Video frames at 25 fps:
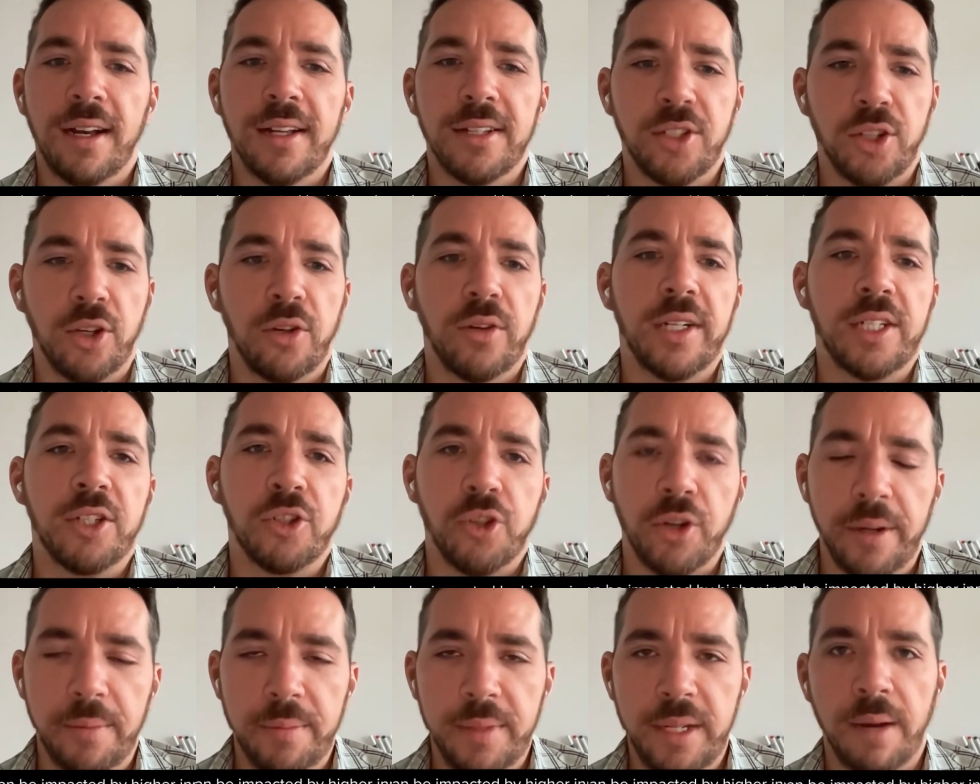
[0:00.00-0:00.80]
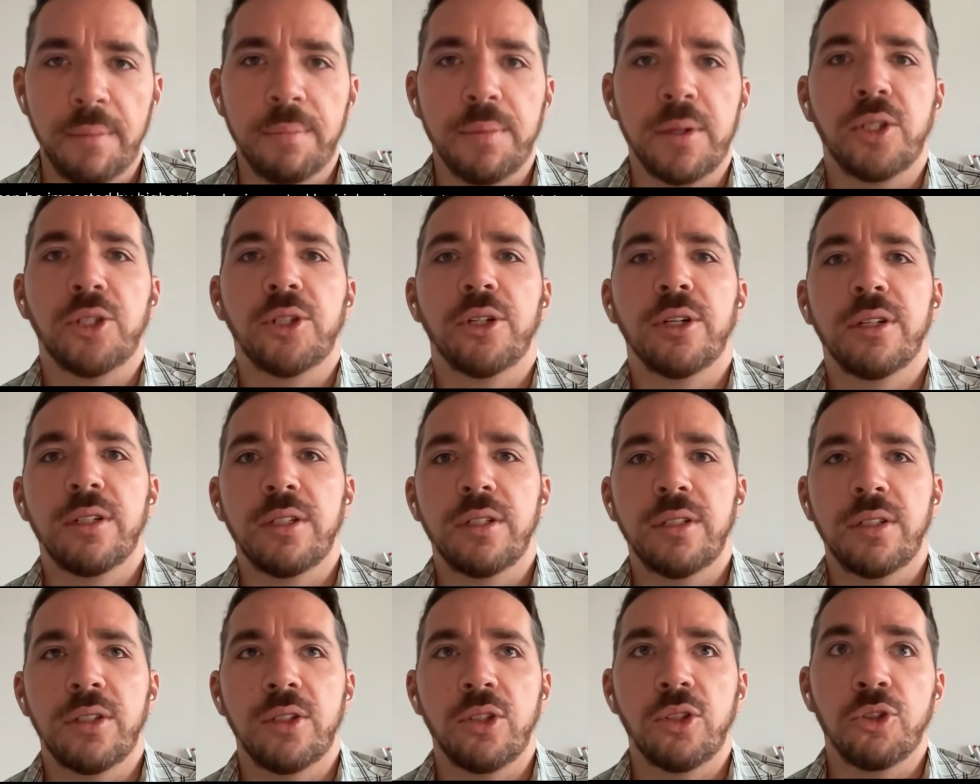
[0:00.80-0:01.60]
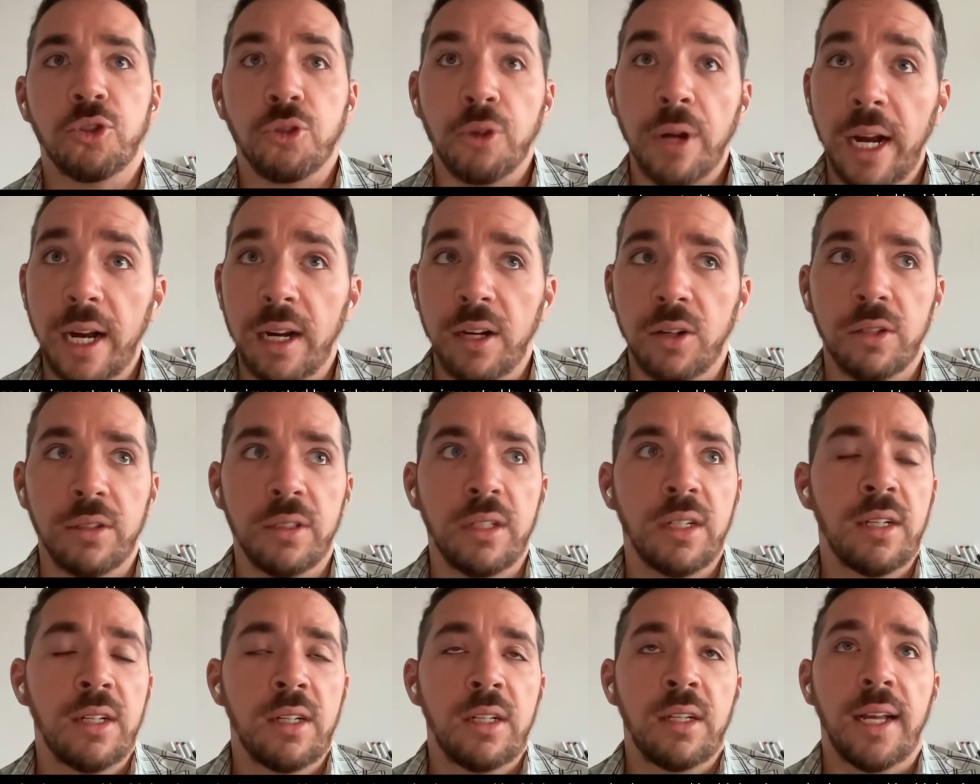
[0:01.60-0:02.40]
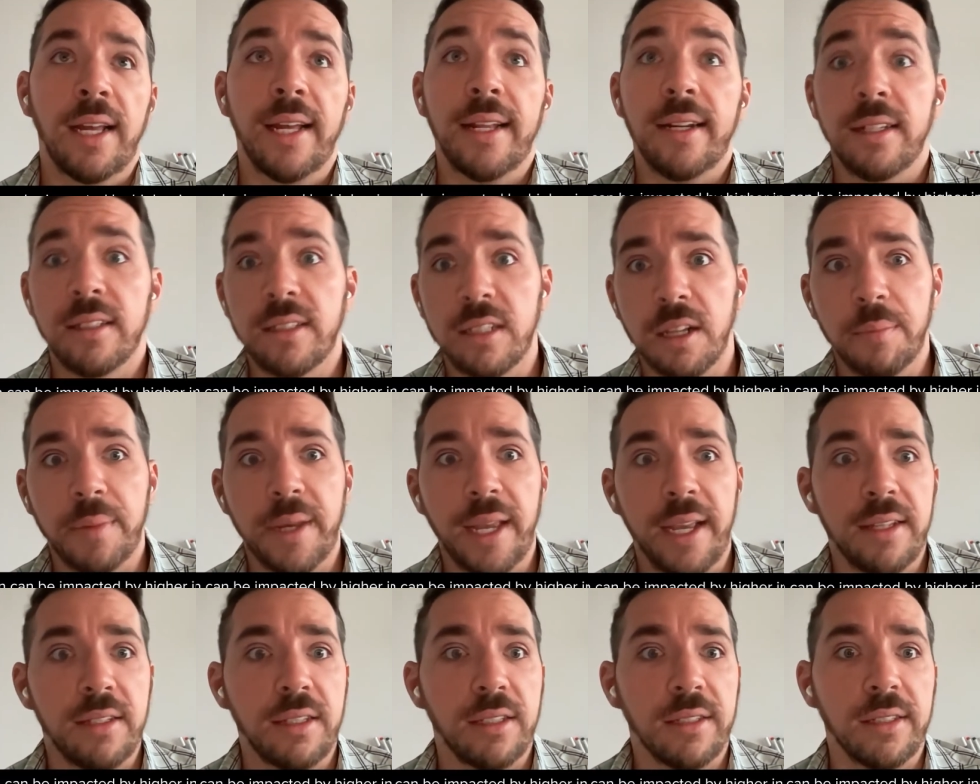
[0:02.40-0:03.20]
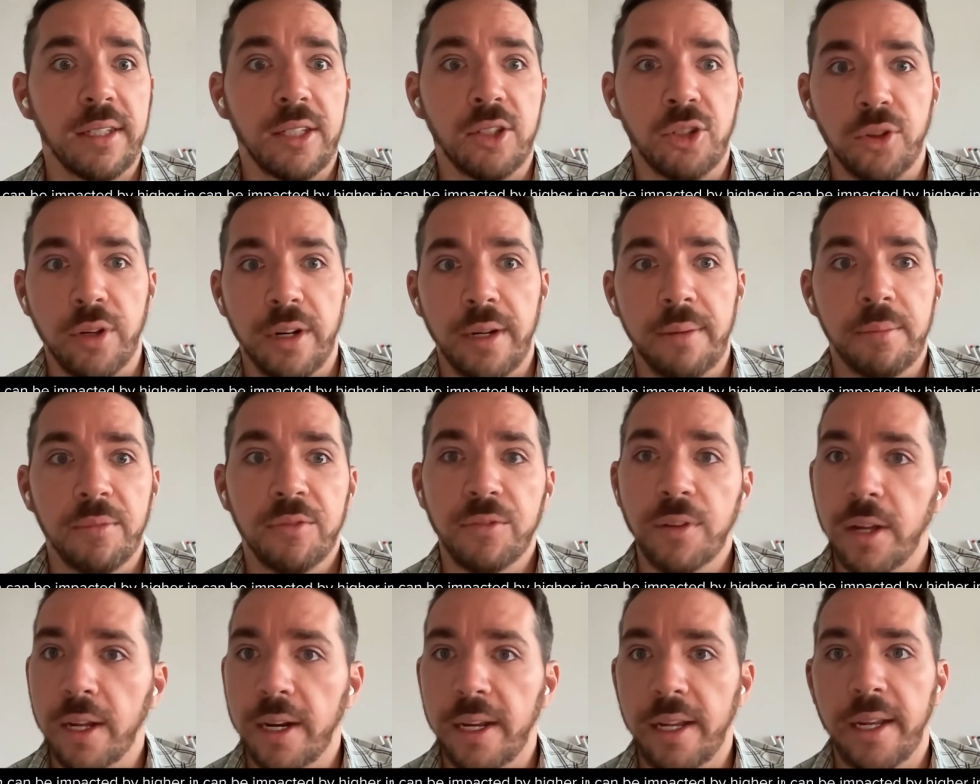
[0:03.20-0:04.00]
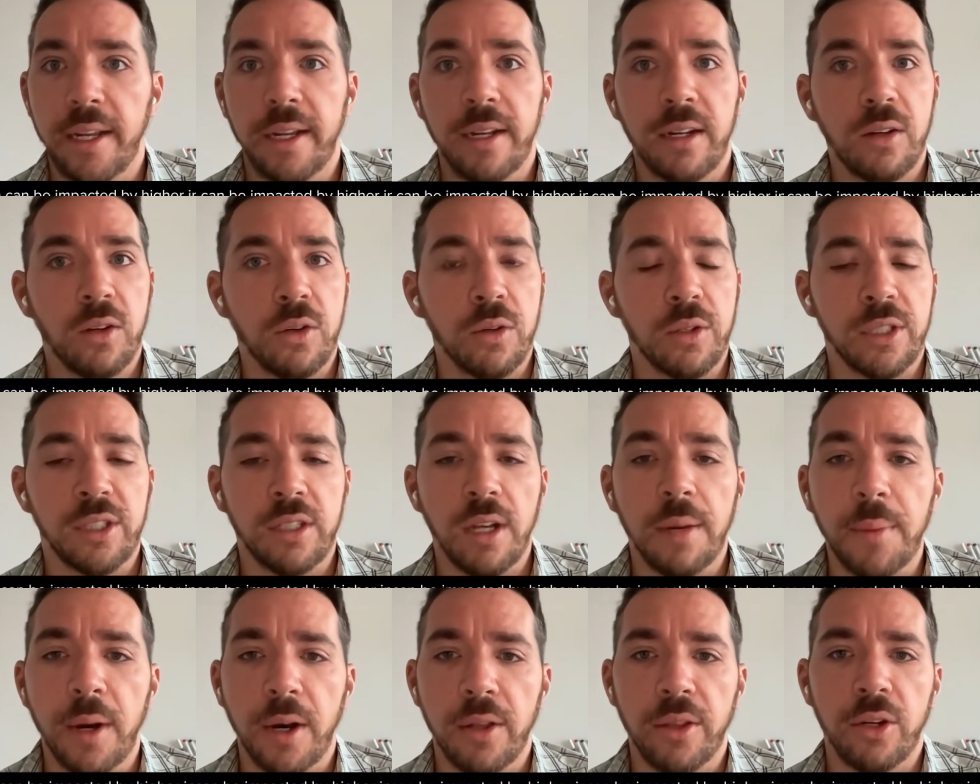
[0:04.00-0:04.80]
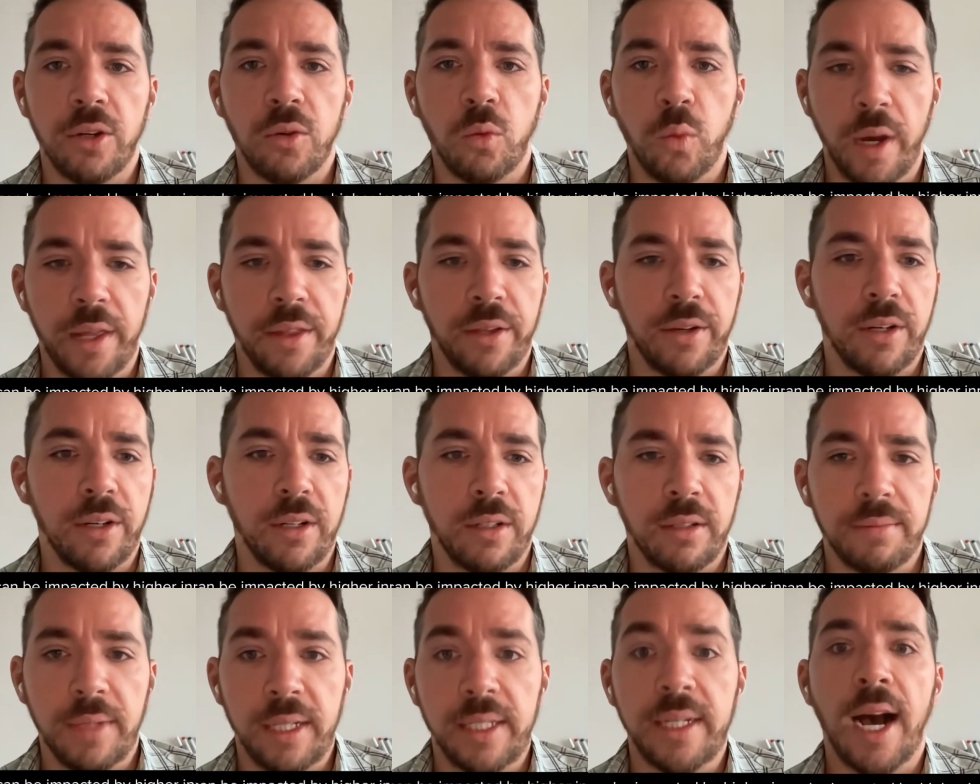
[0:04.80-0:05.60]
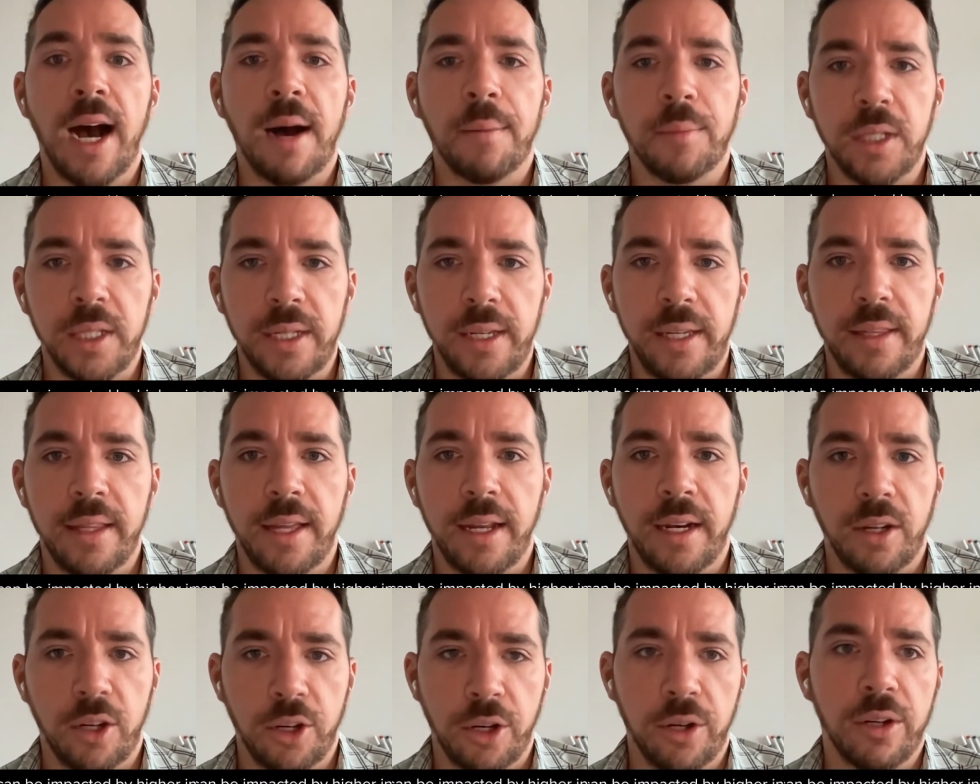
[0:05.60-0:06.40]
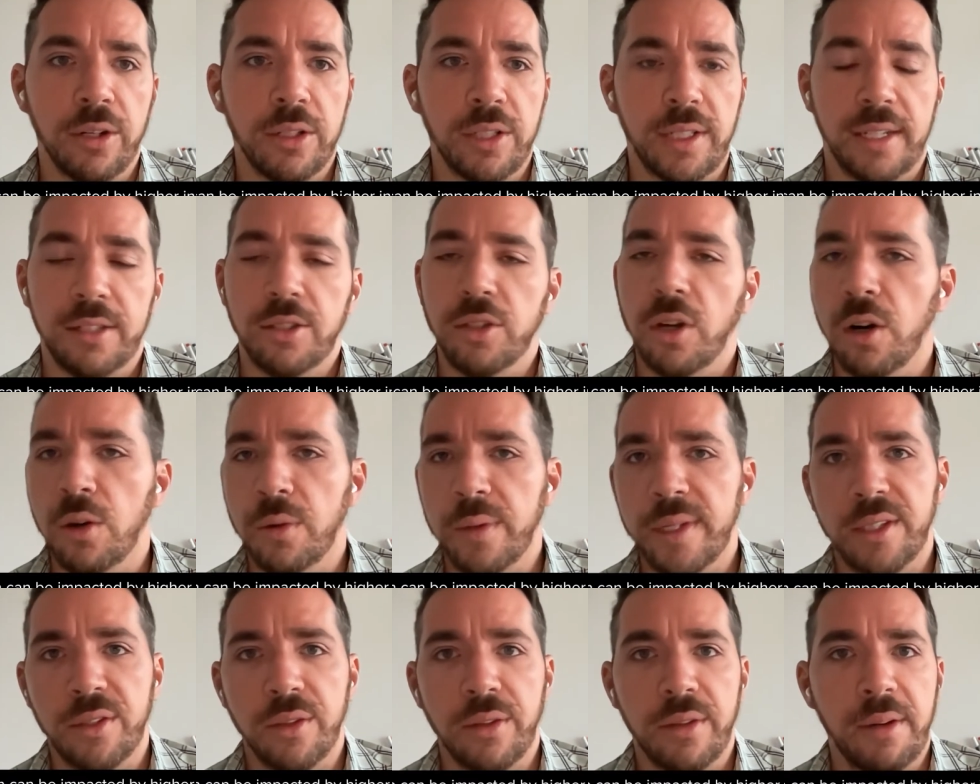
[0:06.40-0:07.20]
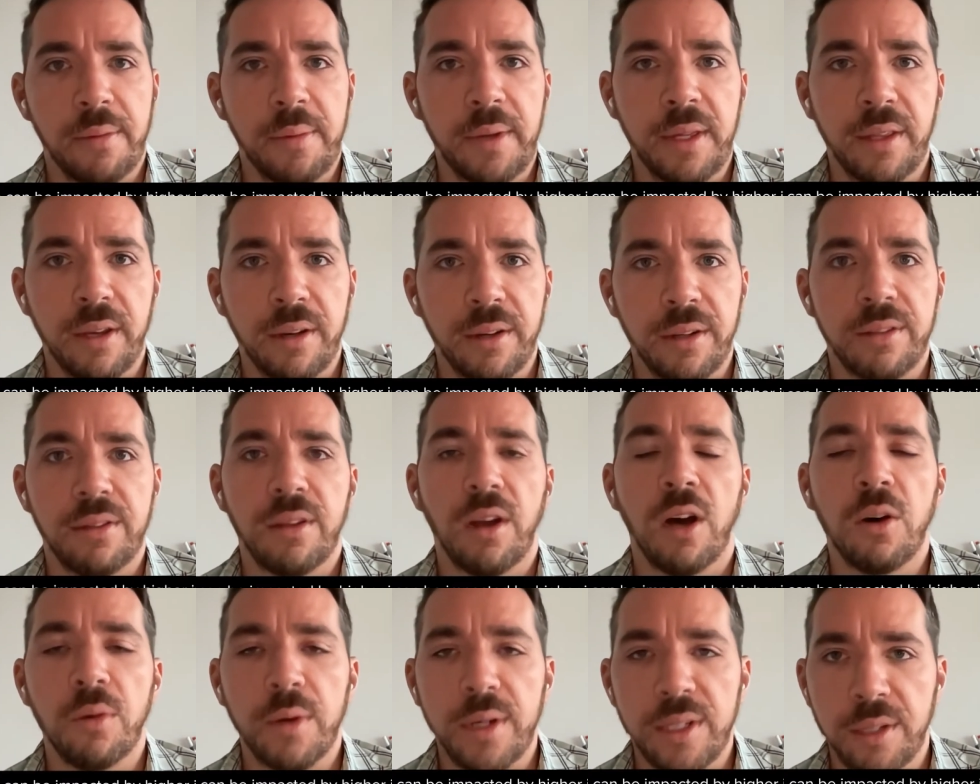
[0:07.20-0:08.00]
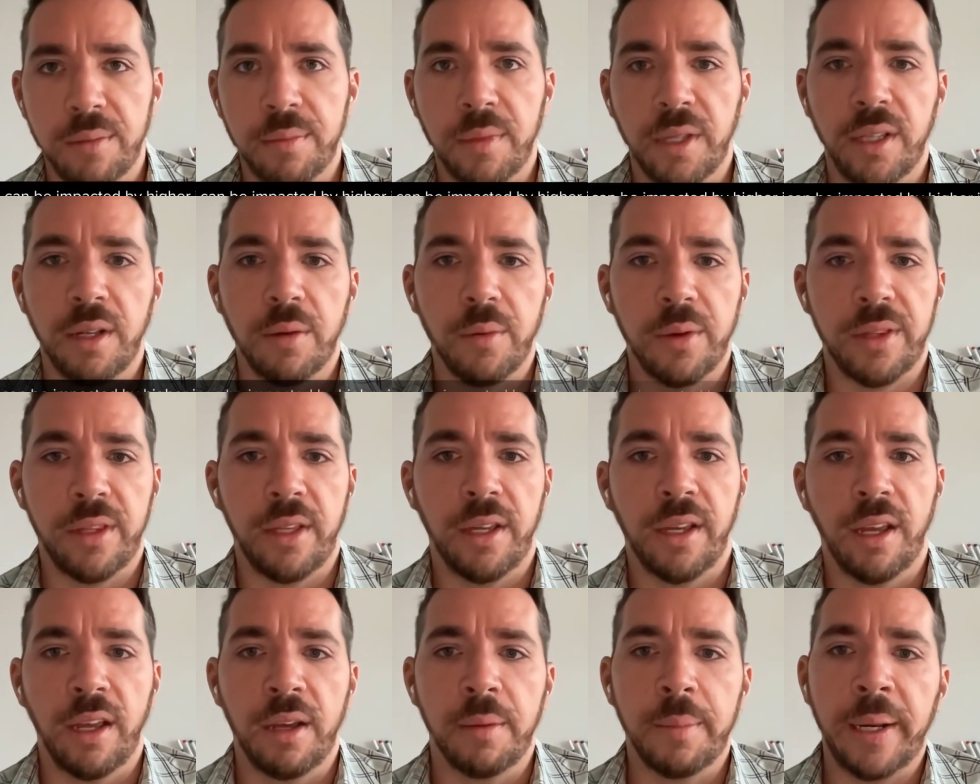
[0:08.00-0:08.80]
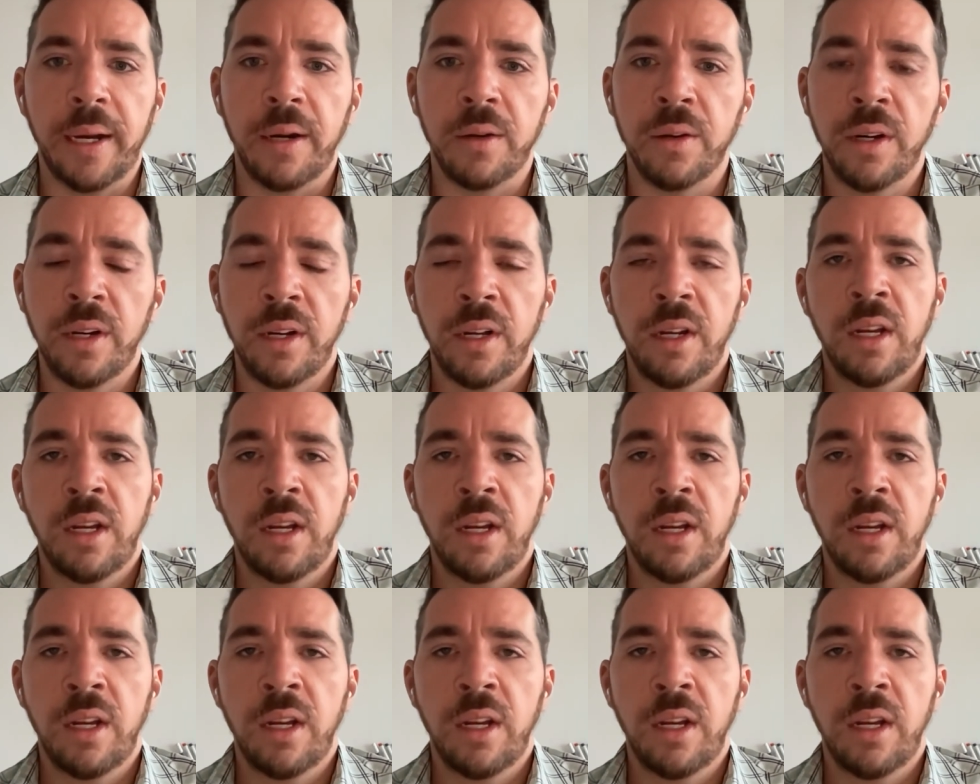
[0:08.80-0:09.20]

So extreme temperatures, drought, and in some cases extreme flooding or some other weather anomaly that occurs, that's always going to be there, always something that we're thinking about.